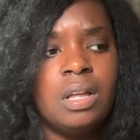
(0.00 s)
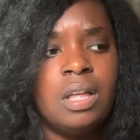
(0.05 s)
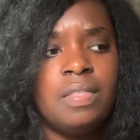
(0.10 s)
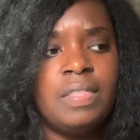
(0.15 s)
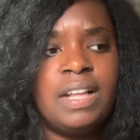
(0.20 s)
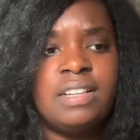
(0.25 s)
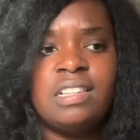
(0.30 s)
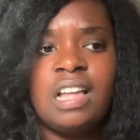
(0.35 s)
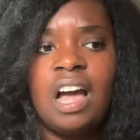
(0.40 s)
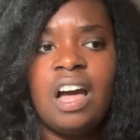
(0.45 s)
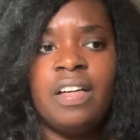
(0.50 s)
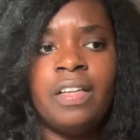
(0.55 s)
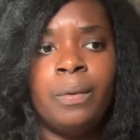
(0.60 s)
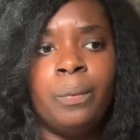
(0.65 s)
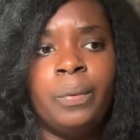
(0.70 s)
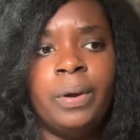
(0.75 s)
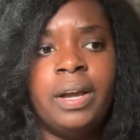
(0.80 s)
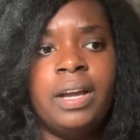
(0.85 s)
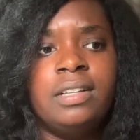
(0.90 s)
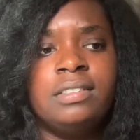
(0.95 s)
That's how it
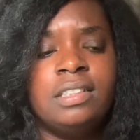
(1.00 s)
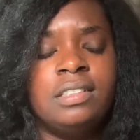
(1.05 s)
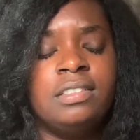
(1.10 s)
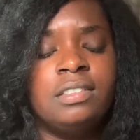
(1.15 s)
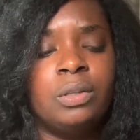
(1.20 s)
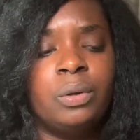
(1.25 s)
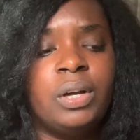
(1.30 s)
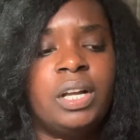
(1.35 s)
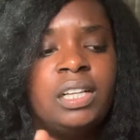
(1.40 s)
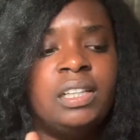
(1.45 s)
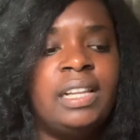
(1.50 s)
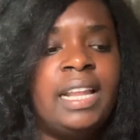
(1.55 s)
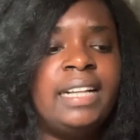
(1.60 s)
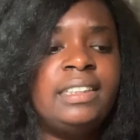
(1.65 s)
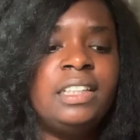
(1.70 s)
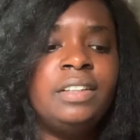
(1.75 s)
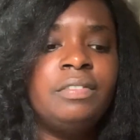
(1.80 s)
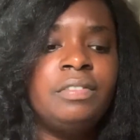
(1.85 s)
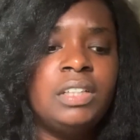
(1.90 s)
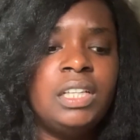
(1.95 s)
was. And so
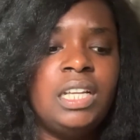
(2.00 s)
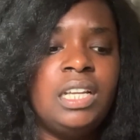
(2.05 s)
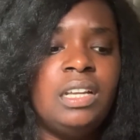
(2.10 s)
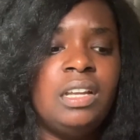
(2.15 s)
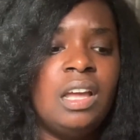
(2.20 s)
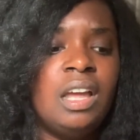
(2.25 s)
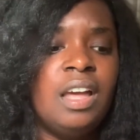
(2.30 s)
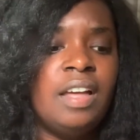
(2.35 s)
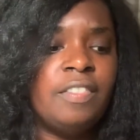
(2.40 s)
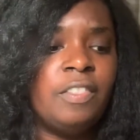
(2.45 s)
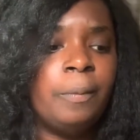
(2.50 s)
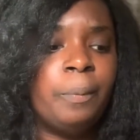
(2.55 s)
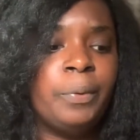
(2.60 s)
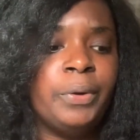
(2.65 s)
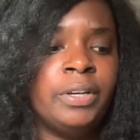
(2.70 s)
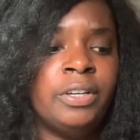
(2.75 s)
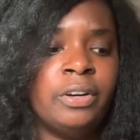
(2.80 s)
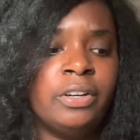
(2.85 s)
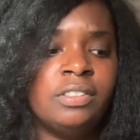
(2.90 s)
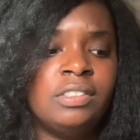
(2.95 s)
collectively, the
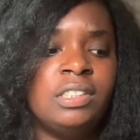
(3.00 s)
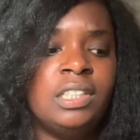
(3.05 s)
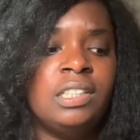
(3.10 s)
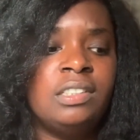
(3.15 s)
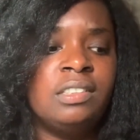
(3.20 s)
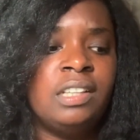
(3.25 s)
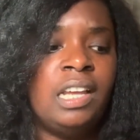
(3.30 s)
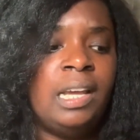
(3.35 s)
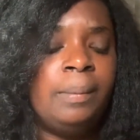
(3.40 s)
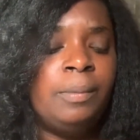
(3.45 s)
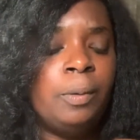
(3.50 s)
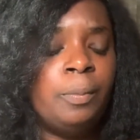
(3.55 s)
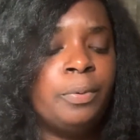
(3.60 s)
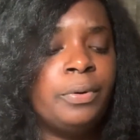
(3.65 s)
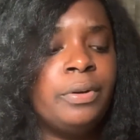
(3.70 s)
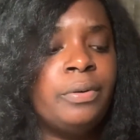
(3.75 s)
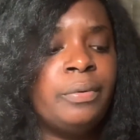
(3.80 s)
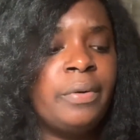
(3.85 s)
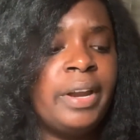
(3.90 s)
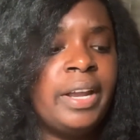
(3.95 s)
pre-nursing exam, your
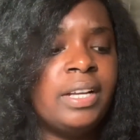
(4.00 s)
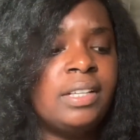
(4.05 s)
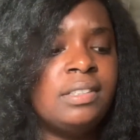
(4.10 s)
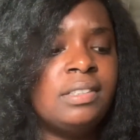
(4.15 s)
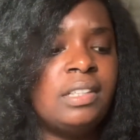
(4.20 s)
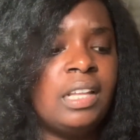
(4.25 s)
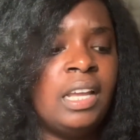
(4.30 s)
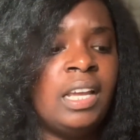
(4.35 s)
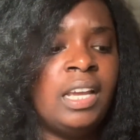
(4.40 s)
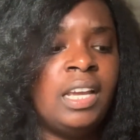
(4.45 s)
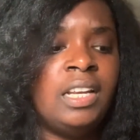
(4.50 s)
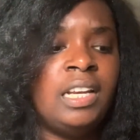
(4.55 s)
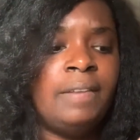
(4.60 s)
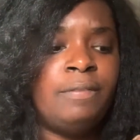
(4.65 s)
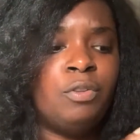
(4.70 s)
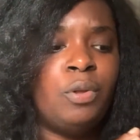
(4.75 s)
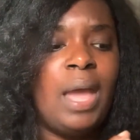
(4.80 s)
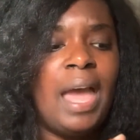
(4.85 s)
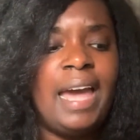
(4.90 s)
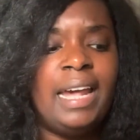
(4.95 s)
prereqs, and if
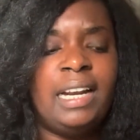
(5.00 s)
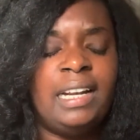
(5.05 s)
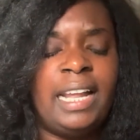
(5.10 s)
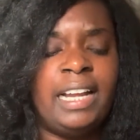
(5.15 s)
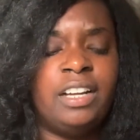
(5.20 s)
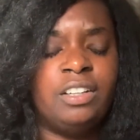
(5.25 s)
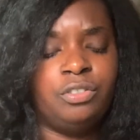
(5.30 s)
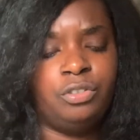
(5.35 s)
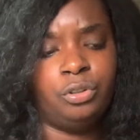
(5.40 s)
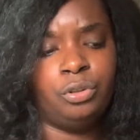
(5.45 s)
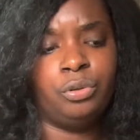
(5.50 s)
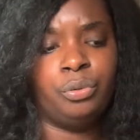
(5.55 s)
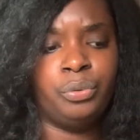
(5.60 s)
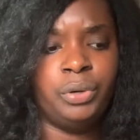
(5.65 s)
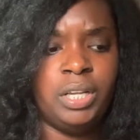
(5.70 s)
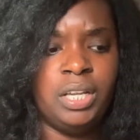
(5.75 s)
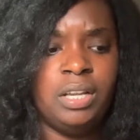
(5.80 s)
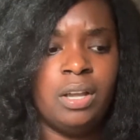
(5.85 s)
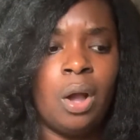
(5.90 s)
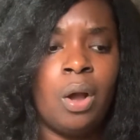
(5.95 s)
you had like a
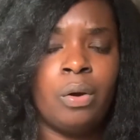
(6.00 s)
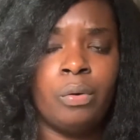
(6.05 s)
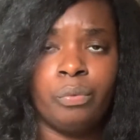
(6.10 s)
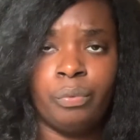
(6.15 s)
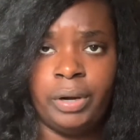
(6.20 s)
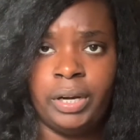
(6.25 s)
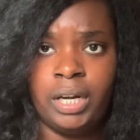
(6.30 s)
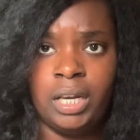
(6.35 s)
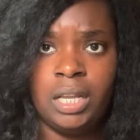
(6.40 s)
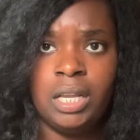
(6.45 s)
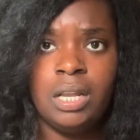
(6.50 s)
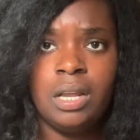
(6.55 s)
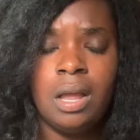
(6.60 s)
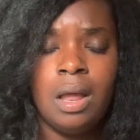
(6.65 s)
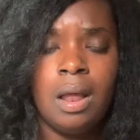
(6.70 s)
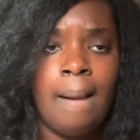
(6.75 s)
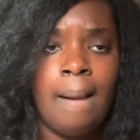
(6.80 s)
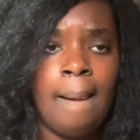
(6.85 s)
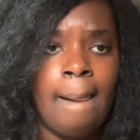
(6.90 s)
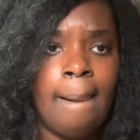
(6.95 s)
degree already,
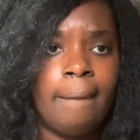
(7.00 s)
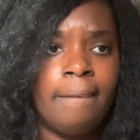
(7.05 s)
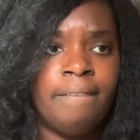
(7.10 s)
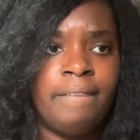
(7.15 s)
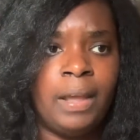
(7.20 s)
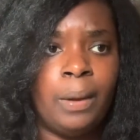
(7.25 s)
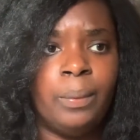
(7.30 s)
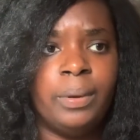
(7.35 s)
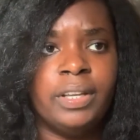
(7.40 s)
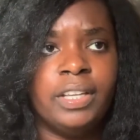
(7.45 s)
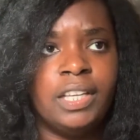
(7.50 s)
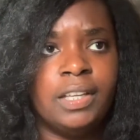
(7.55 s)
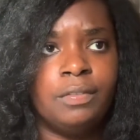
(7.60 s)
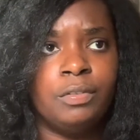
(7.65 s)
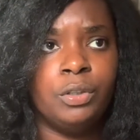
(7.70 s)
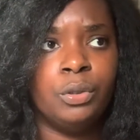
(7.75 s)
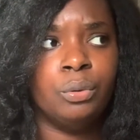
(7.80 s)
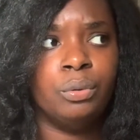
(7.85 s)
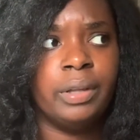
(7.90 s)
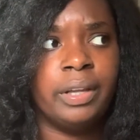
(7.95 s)
they would give
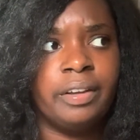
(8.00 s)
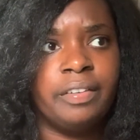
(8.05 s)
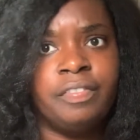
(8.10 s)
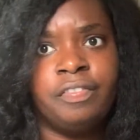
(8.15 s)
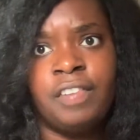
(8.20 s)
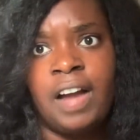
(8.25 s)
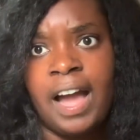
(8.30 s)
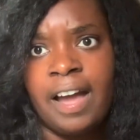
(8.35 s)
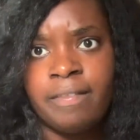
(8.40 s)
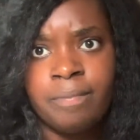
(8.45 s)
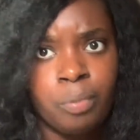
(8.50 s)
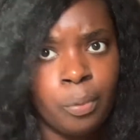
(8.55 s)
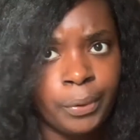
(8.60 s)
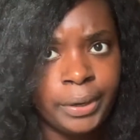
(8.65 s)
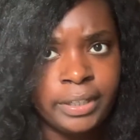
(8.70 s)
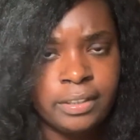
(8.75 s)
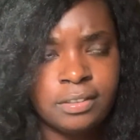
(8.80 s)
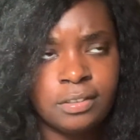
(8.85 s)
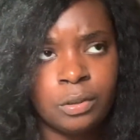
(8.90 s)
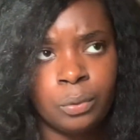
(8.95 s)
you like 5
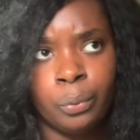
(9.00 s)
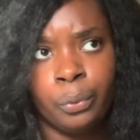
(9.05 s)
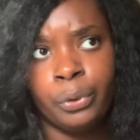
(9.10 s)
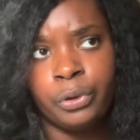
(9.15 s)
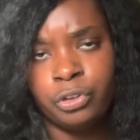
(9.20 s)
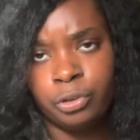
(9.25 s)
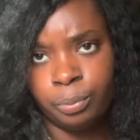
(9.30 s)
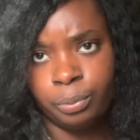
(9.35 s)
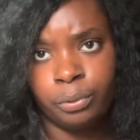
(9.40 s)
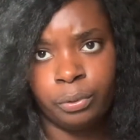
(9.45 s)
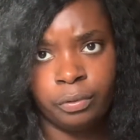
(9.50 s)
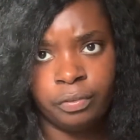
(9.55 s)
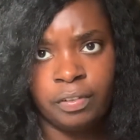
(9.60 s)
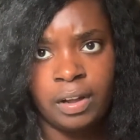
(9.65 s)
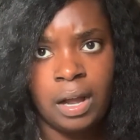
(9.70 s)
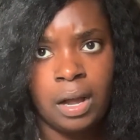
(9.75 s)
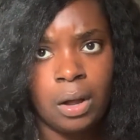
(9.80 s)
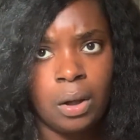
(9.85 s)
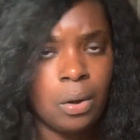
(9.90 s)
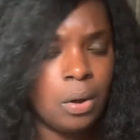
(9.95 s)
points towards your
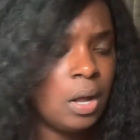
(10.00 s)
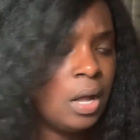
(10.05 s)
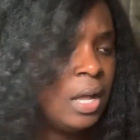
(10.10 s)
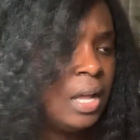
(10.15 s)
profile.